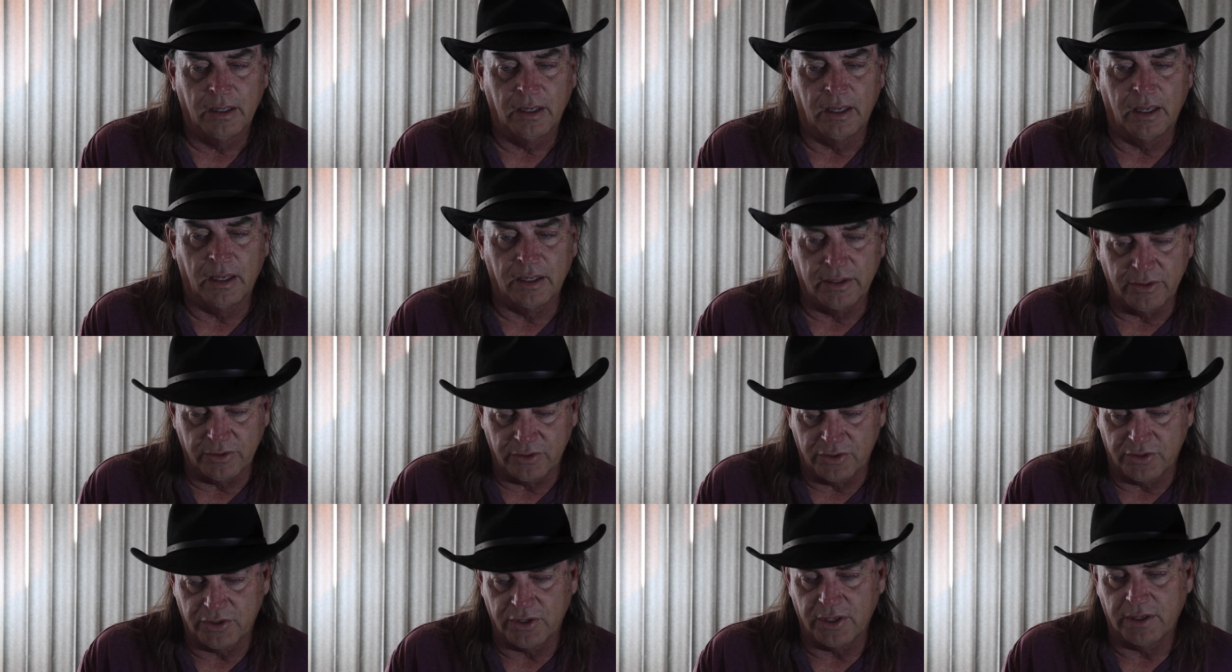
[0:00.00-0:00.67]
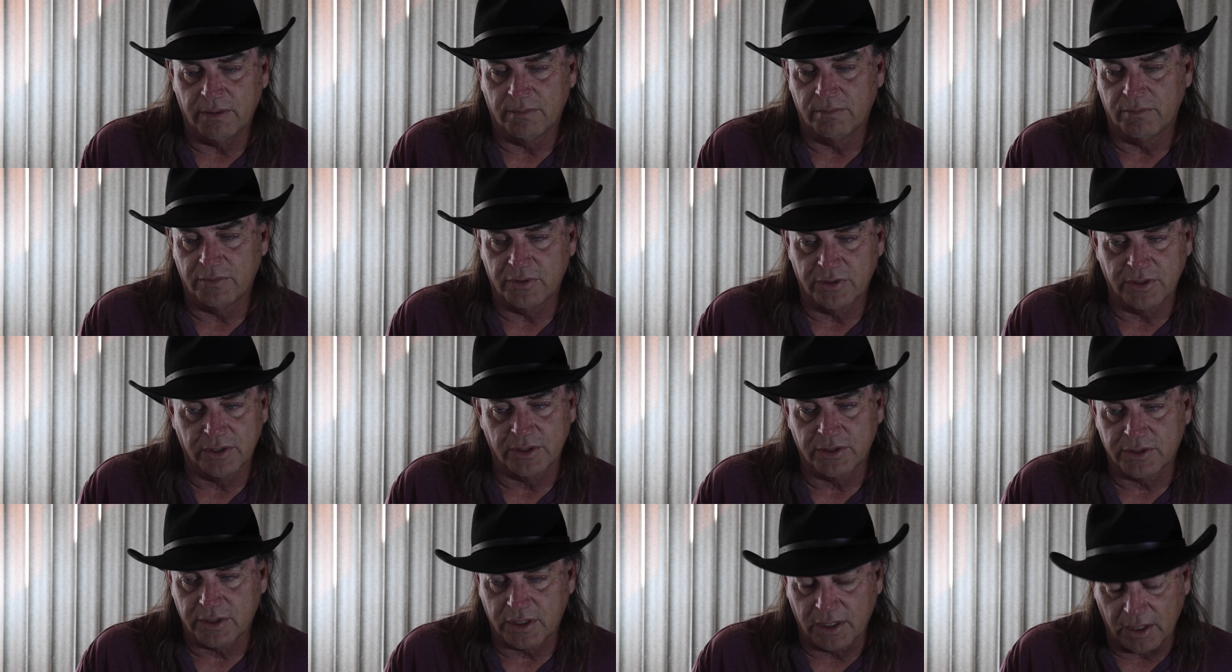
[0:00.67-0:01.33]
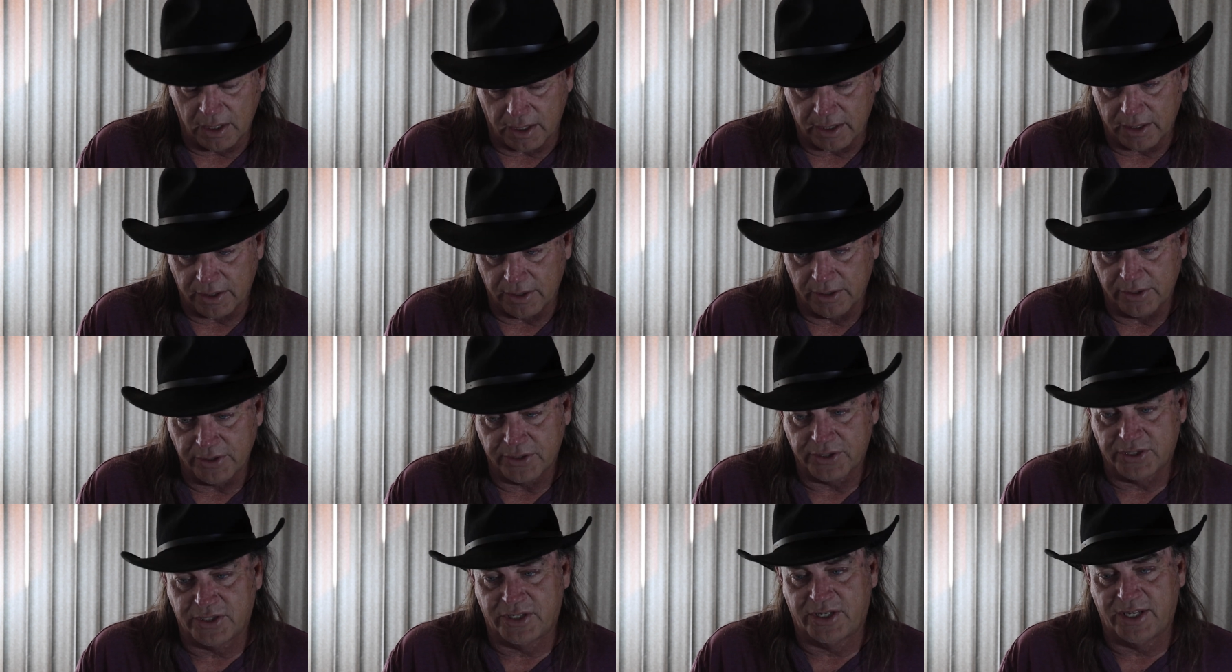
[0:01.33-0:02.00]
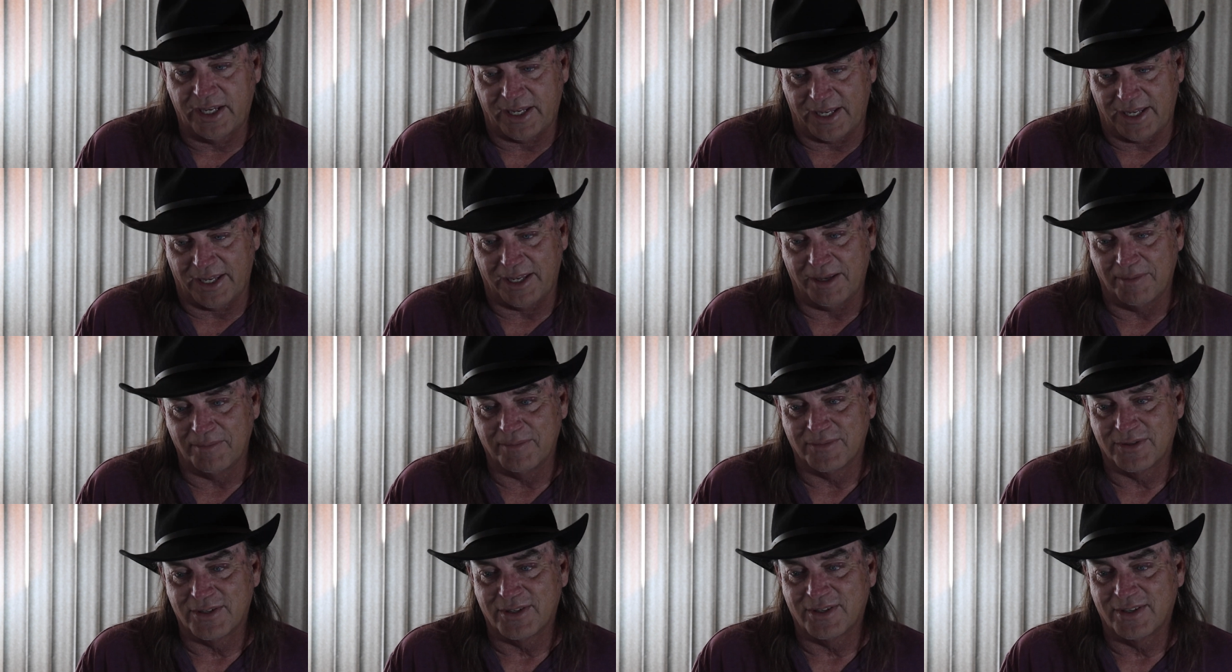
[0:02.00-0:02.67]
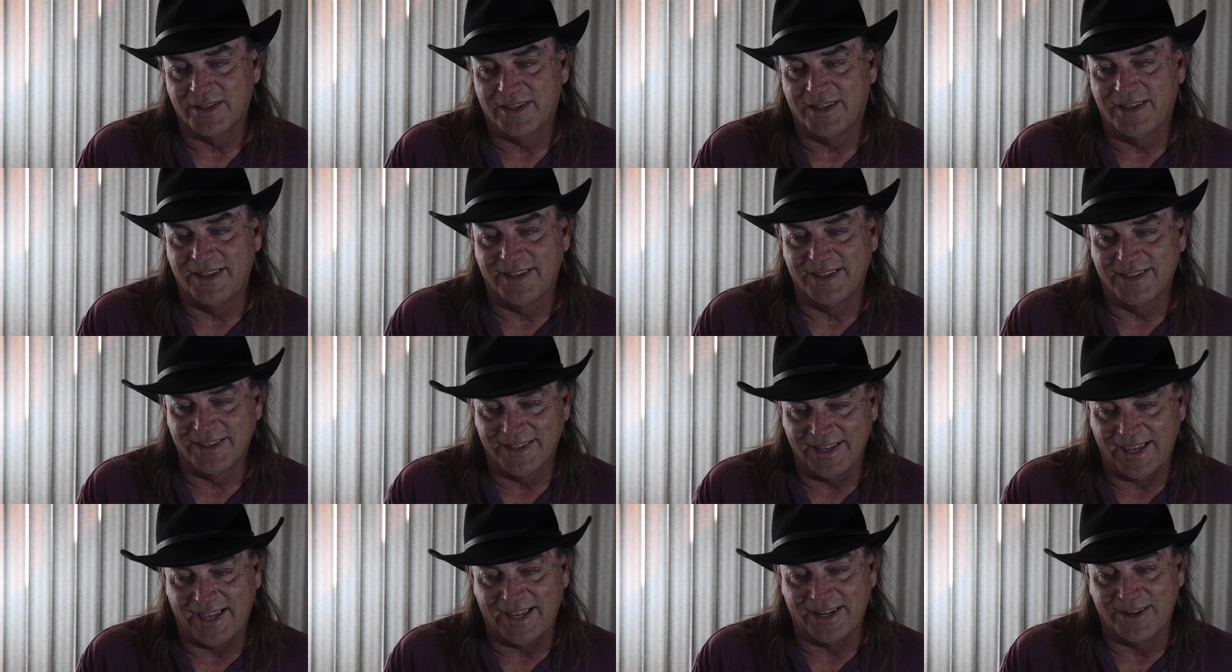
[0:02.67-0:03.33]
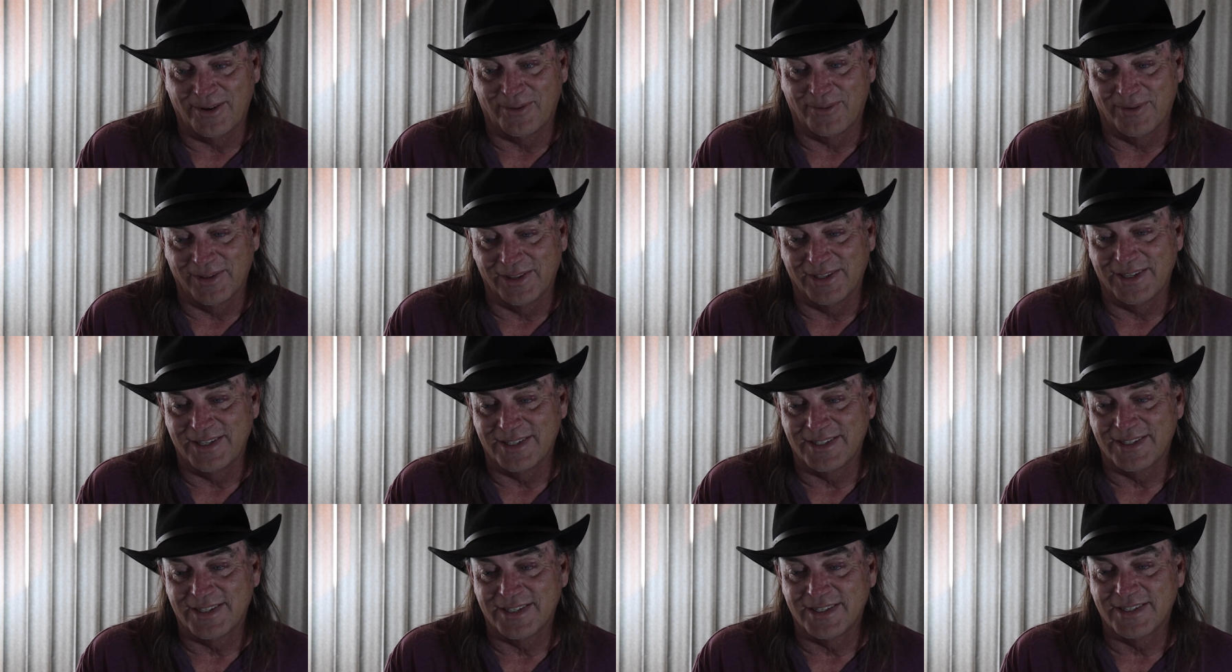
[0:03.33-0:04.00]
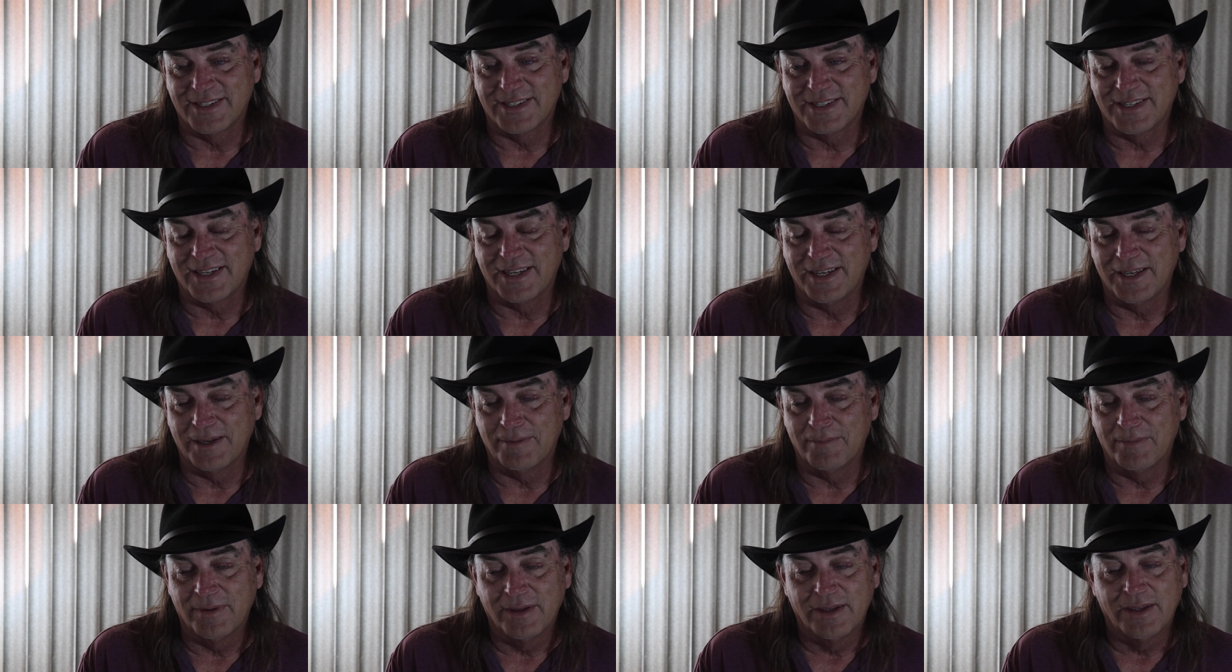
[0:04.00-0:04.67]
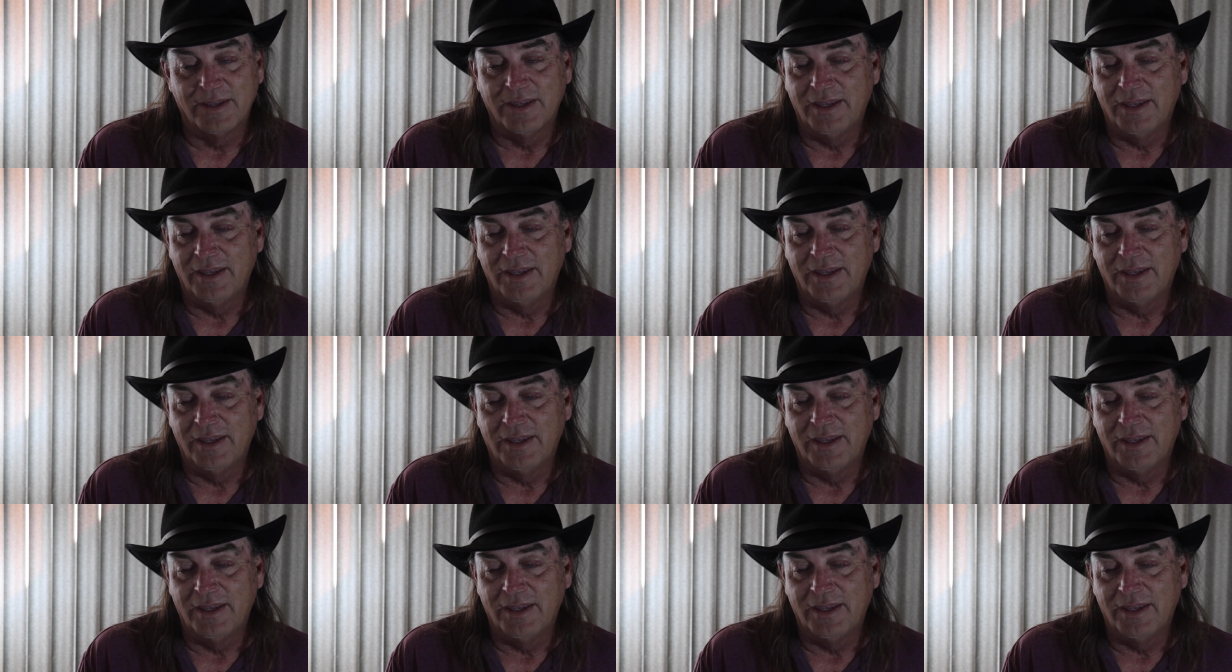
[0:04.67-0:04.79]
And Jim just kind of, had to release the steam.